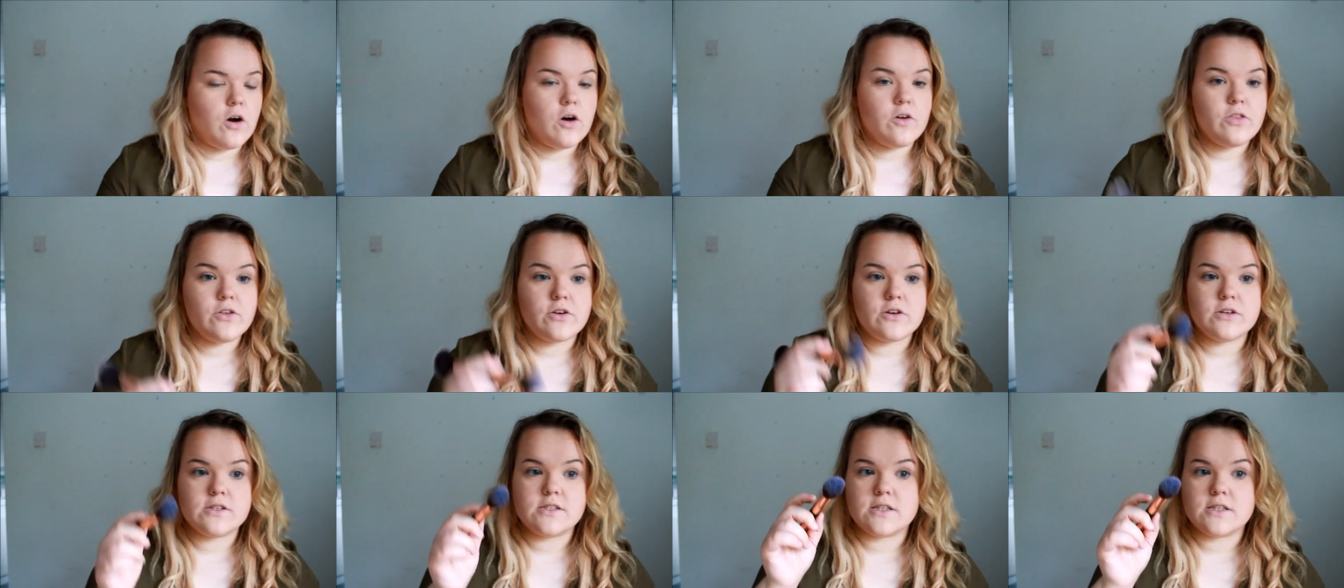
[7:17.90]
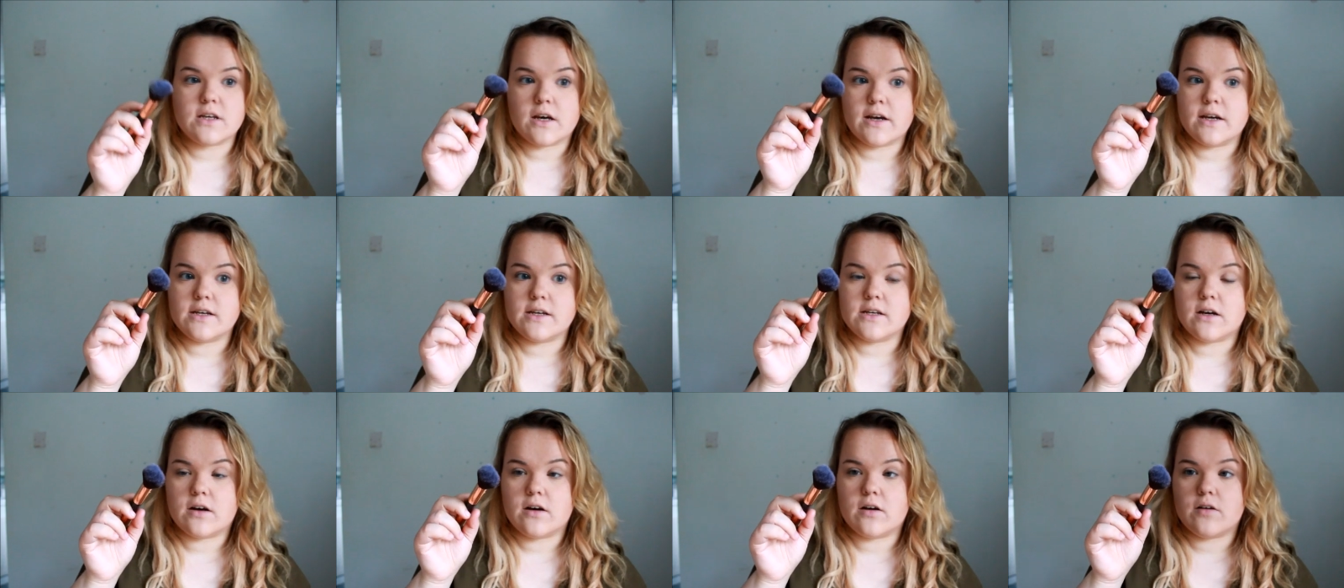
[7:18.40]
other
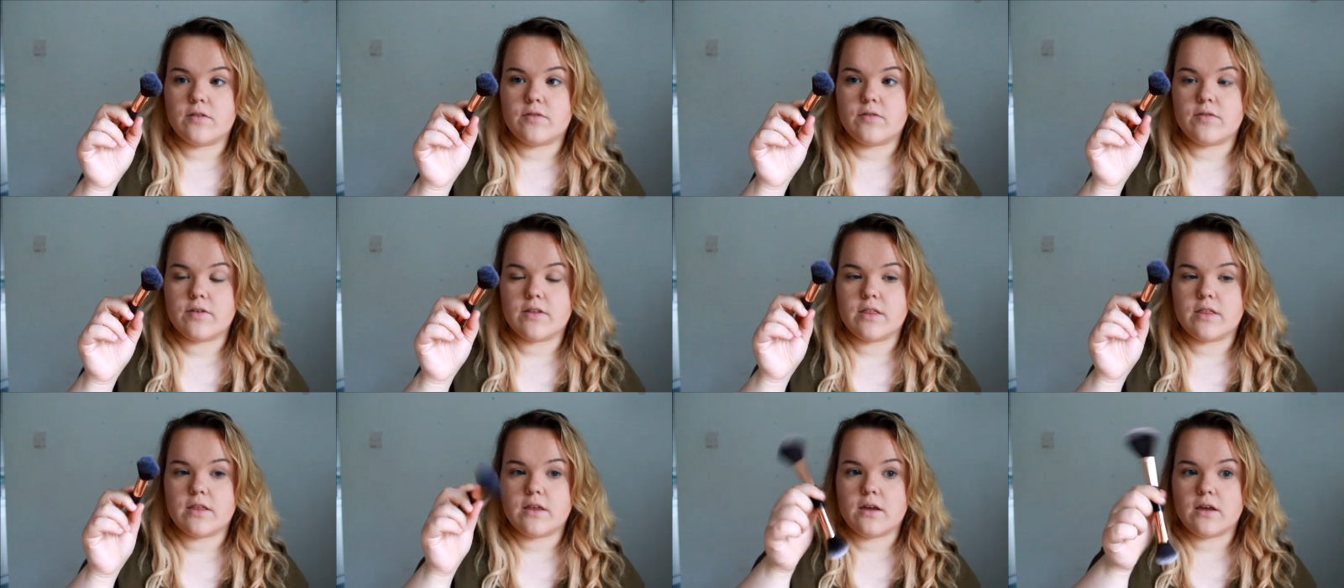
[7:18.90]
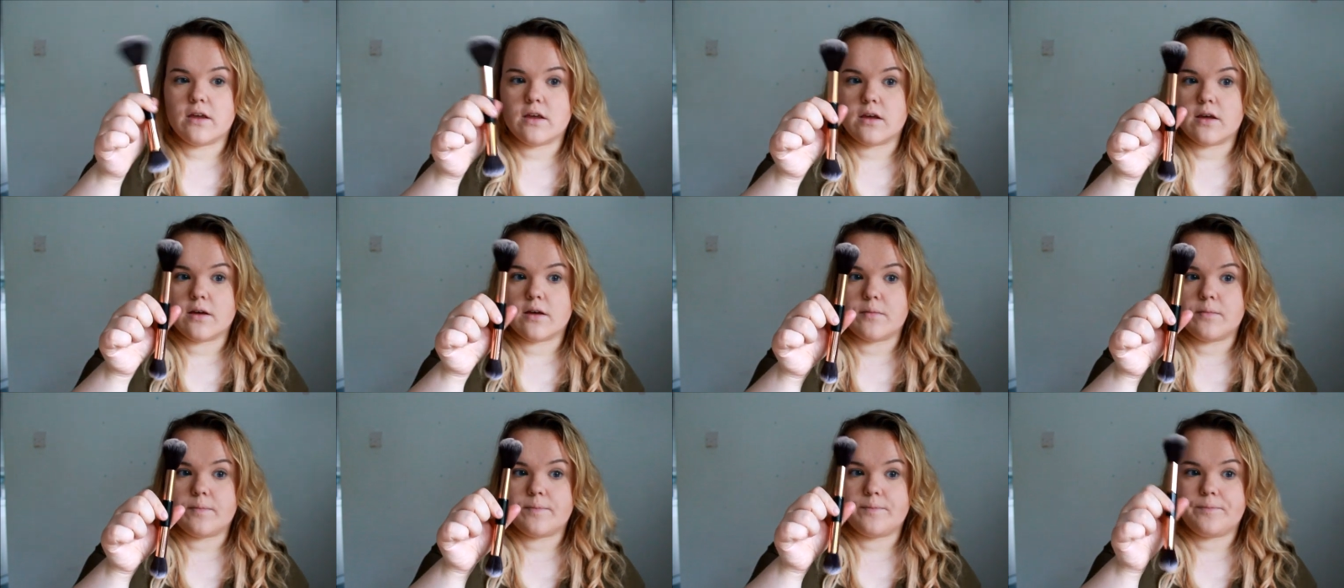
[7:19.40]
side of
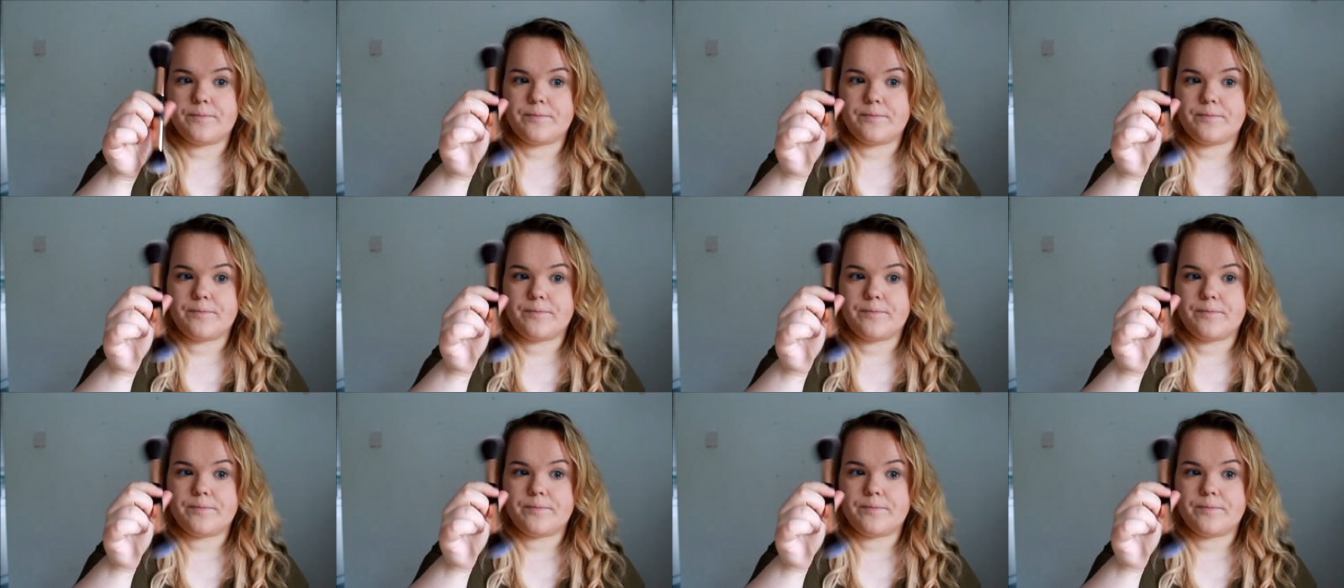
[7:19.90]
the